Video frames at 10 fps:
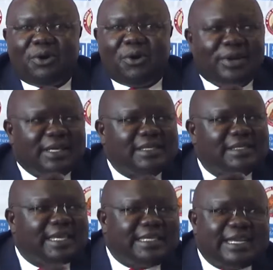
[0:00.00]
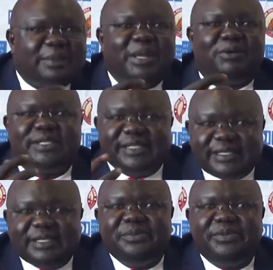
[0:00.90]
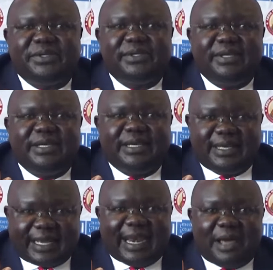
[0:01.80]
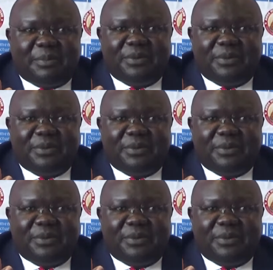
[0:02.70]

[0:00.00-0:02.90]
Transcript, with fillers: on setting up the systems in the club.